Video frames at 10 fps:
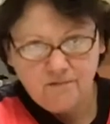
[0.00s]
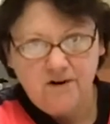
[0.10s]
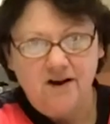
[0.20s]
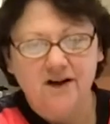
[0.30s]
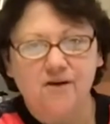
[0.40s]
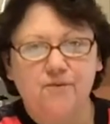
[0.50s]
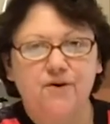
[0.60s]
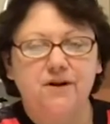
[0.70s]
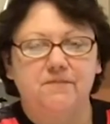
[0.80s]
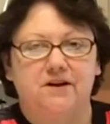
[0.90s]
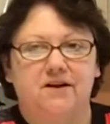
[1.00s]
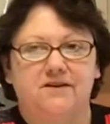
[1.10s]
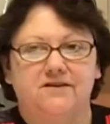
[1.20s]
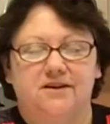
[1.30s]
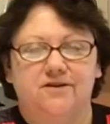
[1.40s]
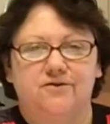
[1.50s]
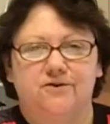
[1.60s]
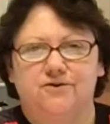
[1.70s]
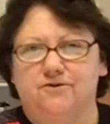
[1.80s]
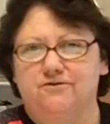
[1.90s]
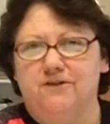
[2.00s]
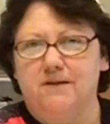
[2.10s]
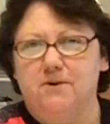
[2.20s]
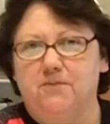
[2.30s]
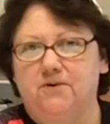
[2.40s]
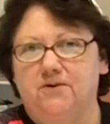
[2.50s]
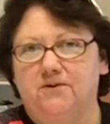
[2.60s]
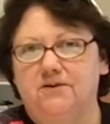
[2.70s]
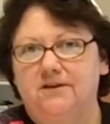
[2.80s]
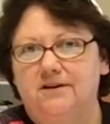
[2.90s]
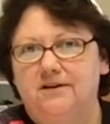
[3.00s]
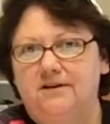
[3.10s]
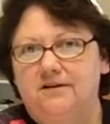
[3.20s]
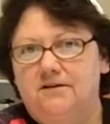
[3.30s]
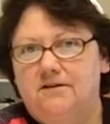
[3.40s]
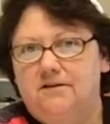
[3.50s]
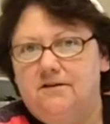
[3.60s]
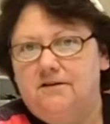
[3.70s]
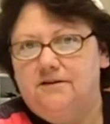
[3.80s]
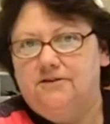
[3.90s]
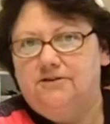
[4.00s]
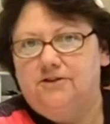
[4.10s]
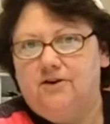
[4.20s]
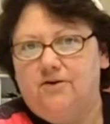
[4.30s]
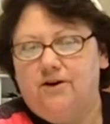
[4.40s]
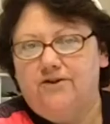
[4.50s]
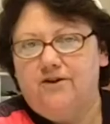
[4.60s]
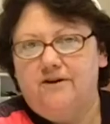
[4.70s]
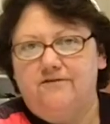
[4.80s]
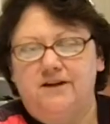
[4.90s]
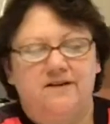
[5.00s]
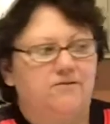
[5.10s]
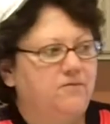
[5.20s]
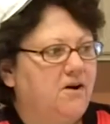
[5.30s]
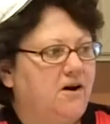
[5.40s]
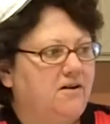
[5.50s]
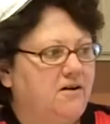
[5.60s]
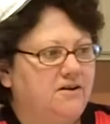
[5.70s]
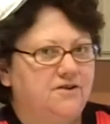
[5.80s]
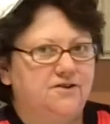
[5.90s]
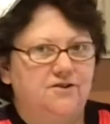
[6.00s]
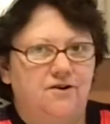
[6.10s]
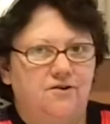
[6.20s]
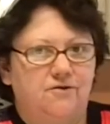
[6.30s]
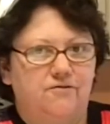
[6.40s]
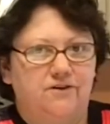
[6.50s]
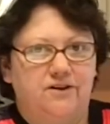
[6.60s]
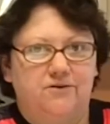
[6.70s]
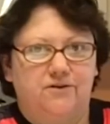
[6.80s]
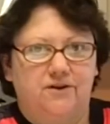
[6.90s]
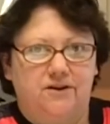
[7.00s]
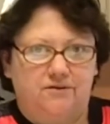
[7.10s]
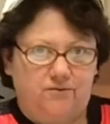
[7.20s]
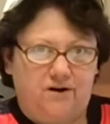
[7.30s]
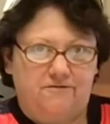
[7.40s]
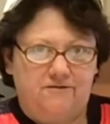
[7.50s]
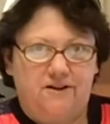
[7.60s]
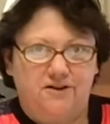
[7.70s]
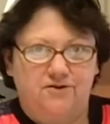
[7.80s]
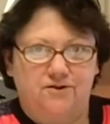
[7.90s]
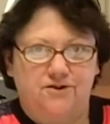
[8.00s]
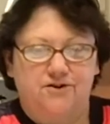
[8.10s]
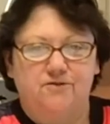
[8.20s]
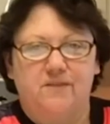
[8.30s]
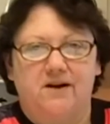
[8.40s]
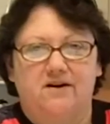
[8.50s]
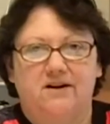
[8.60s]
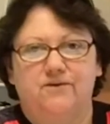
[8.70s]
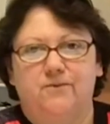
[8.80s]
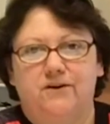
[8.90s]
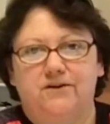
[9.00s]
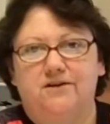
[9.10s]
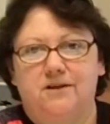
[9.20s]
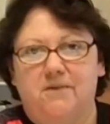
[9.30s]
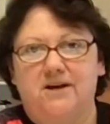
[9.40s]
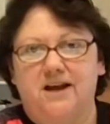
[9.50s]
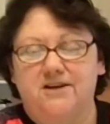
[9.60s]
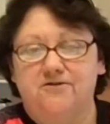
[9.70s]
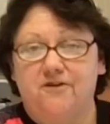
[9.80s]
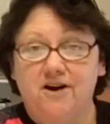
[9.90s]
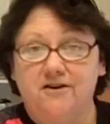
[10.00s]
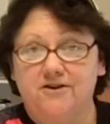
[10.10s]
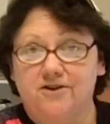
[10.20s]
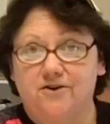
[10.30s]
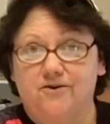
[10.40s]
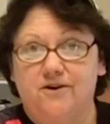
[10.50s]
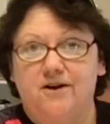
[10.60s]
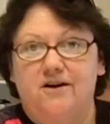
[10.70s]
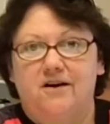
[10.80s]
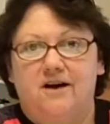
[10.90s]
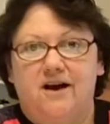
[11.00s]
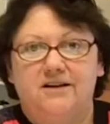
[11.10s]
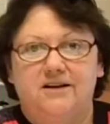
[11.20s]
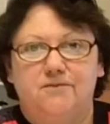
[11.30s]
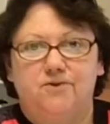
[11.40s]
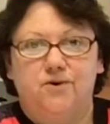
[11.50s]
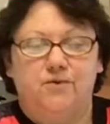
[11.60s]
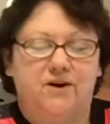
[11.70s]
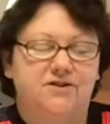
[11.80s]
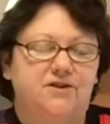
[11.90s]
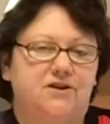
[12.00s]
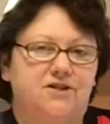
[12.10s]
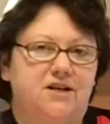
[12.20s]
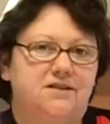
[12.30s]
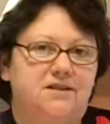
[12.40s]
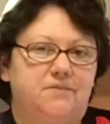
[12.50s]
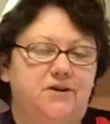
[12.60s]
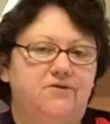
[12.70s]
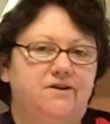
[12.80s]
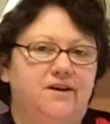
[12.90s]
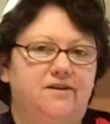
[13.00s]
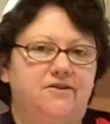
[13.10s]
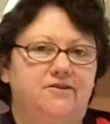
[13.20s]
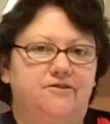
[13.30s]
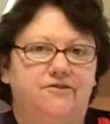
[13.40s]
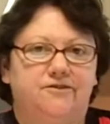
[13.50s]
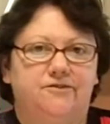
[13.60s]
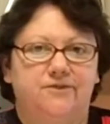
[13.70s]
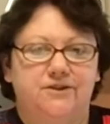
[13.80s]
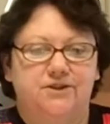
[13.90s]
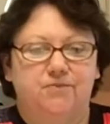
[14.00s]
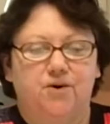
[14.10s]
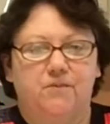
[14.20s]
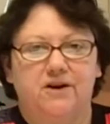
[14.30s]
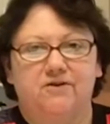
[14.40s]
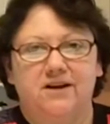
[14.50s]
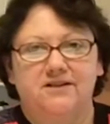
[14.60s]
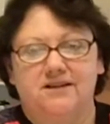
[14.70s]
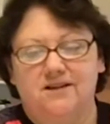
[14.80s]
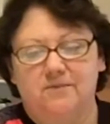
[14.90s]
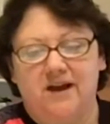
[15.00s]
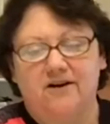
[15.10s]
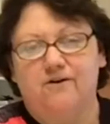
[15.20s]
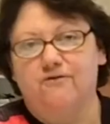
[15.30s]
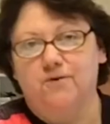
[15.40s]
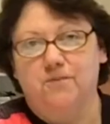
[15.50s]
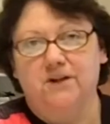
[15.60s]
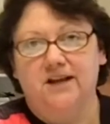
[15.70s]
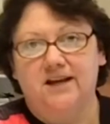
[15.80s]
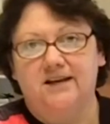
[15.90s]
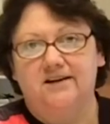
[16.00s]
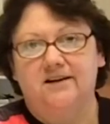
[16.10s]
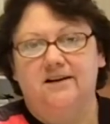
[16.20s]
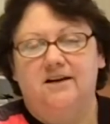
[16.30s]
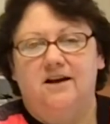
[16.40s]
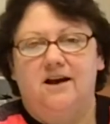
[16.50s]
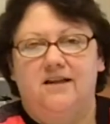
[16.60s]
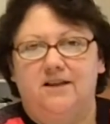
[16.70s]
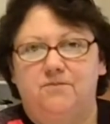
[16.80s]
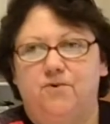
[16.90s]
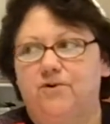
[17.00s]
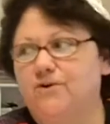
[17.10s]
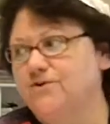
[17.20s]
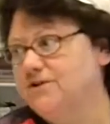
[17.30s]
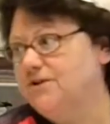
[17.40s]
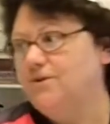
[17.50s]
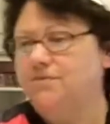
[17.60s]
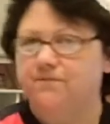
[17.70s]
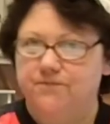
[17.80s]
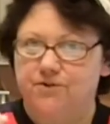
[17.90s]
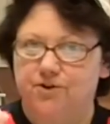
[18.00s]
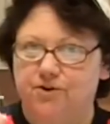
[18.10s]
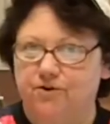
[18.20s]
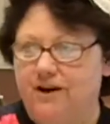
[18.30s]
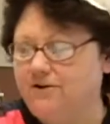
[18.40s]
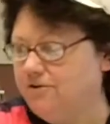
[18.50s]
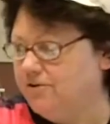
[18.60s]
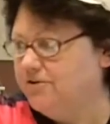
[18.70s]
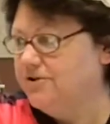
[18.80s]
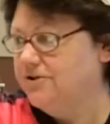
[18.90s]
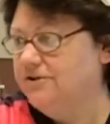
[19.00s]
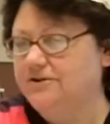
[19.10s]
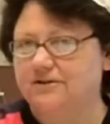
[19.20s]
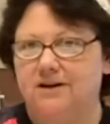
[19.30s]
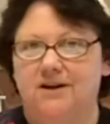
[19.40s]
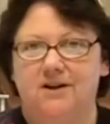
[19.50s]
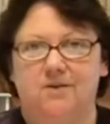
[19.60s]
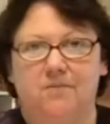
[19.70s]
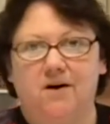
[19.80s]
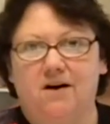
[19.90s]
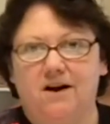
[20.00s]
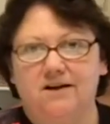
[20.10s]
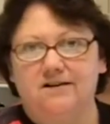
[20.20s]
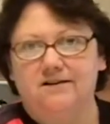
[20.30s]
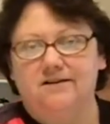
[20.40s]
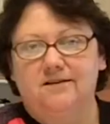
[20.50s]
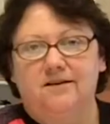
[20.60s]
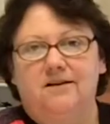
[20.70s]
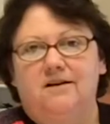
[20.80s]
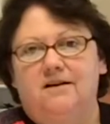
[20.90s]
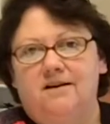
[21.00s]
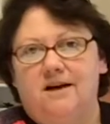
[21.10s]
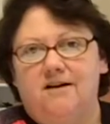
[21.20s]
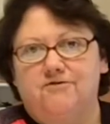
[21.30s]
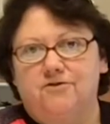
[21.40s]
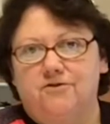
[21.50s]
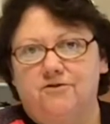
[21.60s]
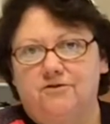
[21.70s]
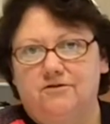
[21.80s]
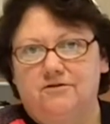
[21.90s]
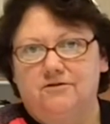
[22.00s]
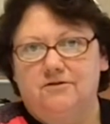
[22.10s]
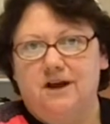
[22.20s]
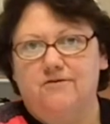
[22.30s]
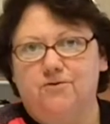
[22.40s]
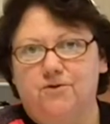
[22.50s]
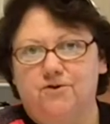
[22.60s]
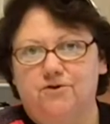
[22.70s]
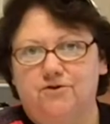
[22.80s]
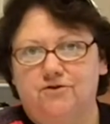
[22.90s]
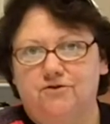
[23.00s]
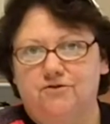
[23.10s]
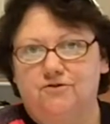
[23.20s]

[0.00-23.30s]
But I got worried because I know those are flammable, so I thought if any of them got on the stove, and then when I finally turned the stove back on, they might catch fire. So I ended up doing what I saw Jake CPU Nut do, which is pour my grains into the bag over a plate and then pour those little sugar granules into the pot afterwards.